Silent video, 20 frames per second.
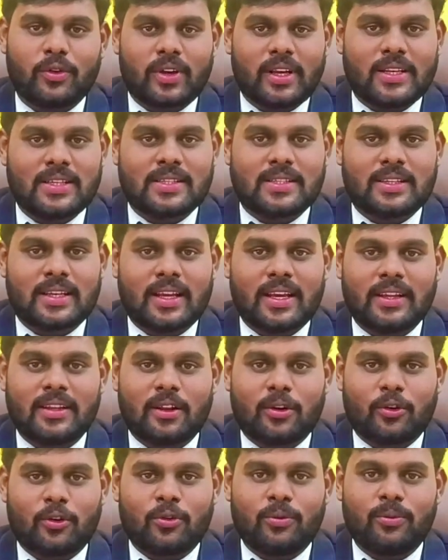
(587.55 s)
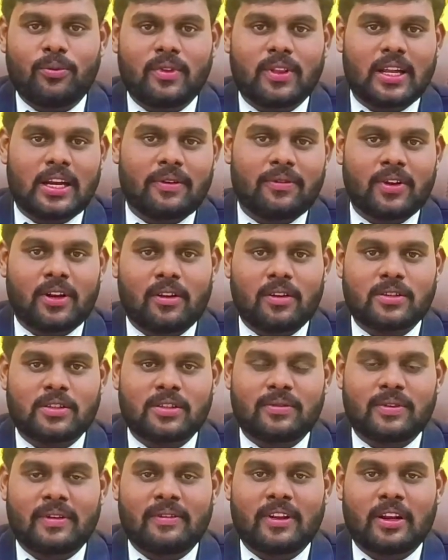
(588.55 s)
you can stay in the room. That will
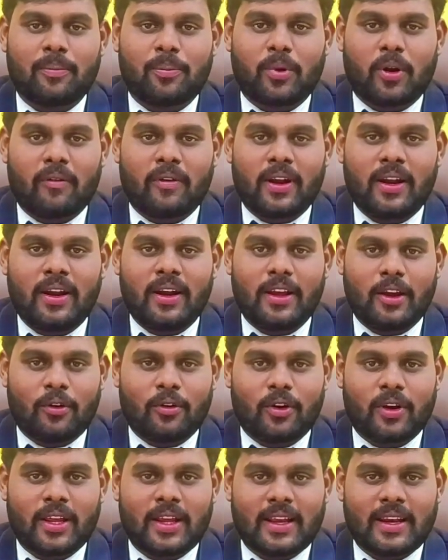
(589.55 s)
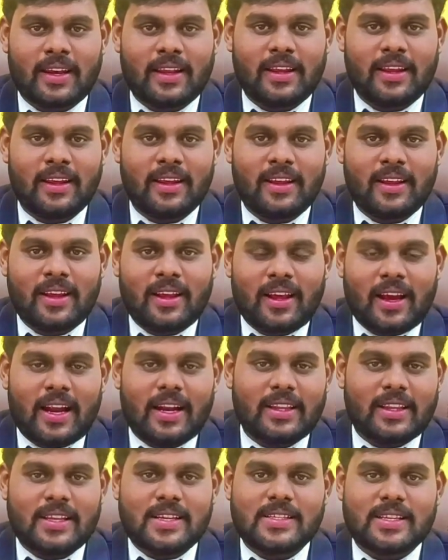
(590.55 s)
also we will provide accordingly.
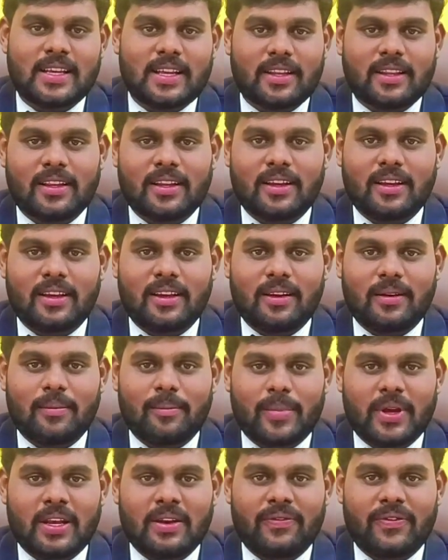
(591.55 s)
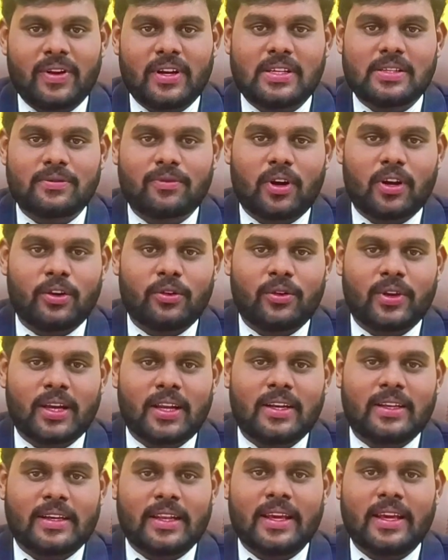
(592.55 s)
And these are the benefits what you
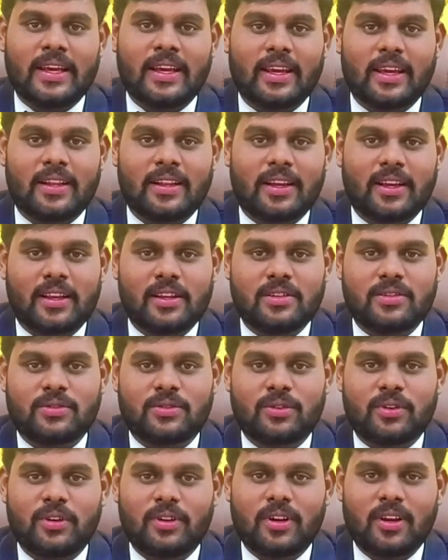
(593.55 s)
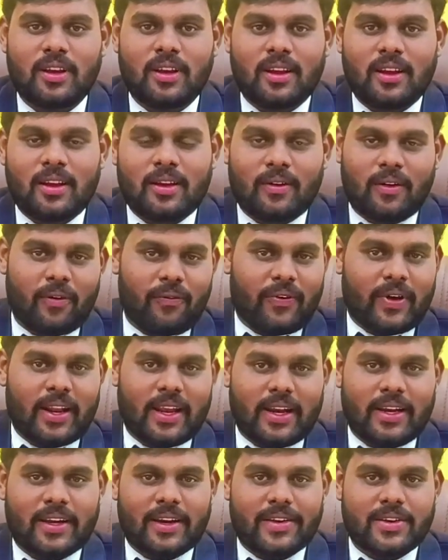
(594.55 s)
can take in the institute for
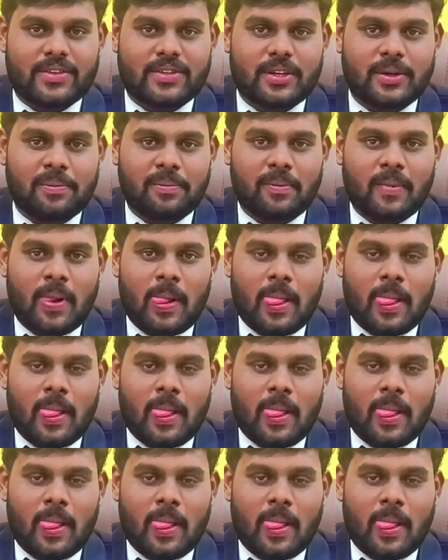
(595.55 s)
internship.